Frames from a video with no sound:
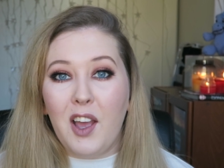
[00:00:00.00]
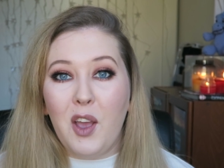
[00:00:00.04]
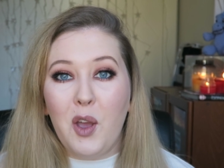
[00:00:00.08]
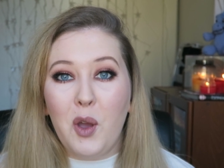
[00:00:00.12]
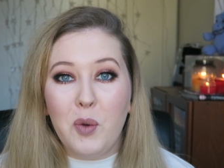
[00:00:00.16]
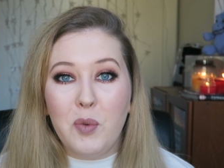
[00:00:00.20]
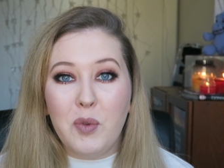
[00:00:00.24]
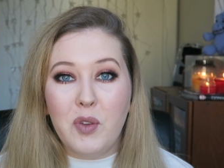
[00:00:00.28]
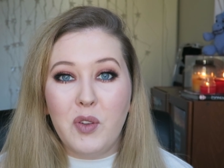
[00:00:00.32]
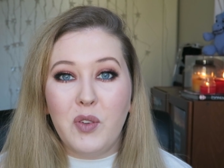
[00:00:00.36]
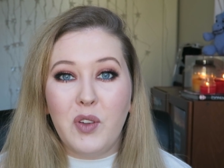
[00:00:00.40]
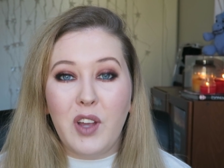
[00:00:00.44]
I
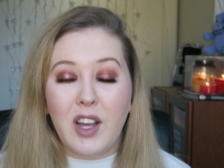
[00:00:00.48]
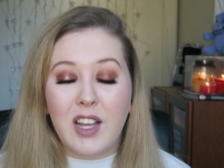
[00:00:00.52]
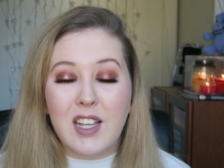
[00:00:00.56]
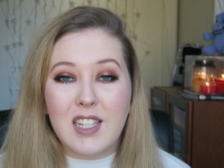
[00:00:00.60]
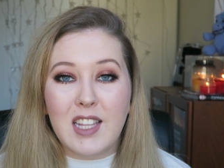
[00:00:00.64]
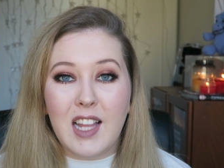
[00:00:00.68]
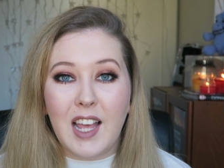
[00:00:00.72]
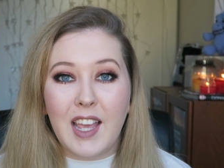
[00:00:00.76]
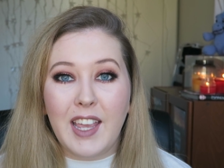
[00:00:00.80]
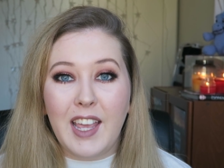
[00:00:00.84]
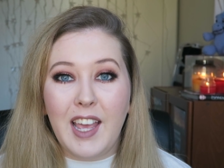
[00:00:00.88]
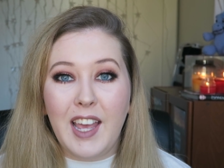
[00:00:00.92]
hope you
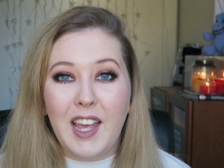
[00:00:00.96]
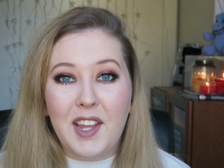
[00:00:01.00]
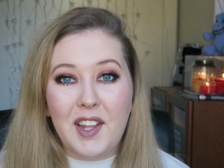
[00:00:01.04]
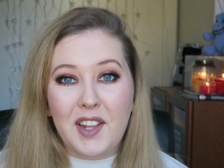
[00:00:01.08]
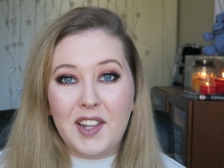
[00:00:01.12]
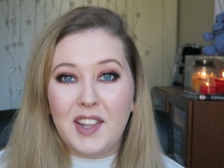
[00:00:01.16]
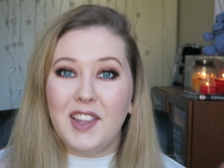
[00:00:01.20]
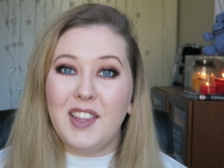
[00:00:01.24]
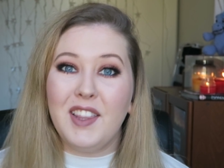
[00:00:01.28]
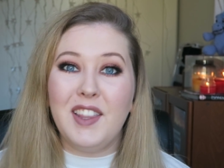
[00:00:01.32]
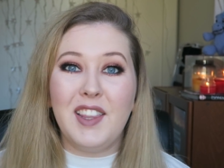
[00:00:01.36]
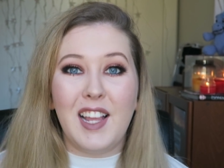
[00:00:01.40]
guys like it,
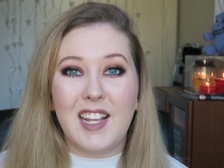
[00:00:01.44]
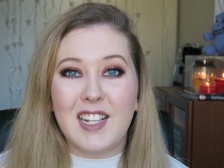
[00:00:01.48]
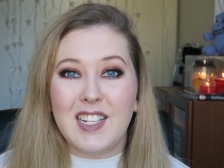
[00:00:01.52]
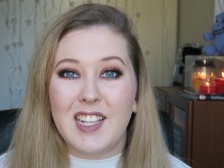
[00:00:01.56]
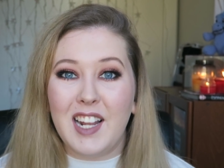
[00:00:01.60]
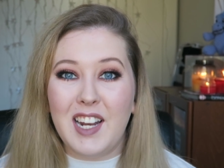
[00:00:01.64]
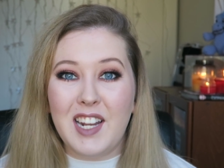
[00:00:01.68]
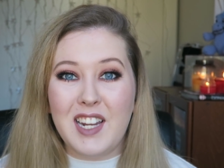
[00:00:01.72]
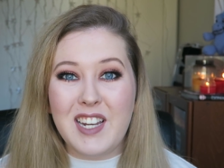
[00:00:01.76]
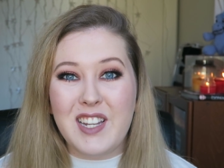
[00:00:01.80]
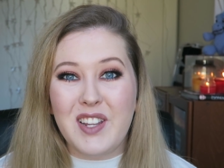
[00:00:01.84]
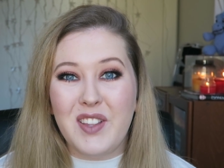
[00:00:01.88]
and let's
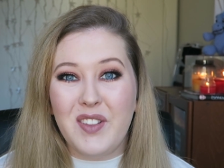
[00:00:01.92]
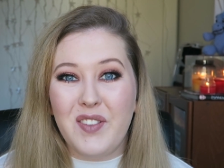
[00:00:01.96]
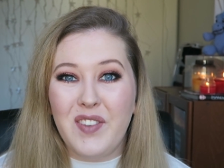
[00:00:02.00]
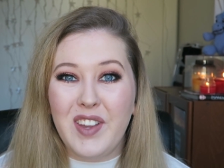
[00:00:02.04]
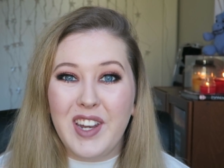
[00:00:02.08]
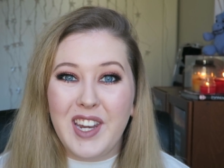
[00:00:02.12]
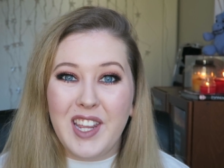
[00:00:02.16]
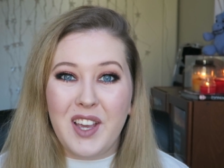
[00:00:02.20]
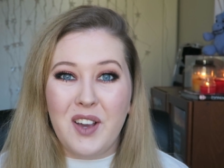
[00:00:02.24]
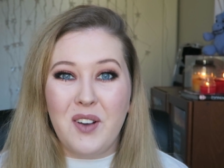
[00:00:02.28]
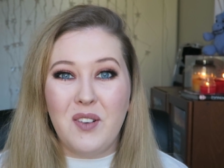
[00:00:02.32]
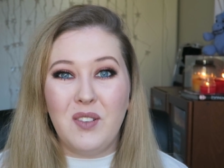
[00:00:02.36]
get into the
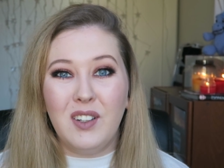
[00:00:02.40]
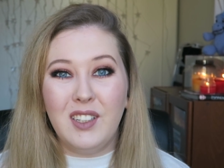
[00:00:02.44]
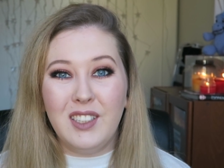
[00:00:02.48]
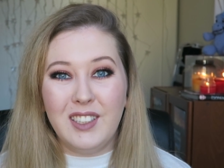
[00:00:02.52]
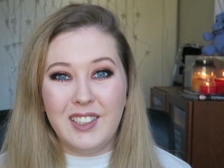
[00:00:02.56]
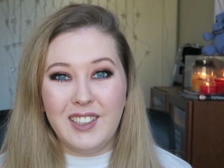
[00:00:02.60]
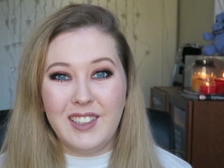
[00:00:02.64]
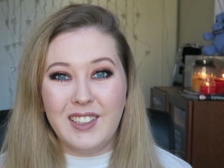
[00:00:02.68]
video.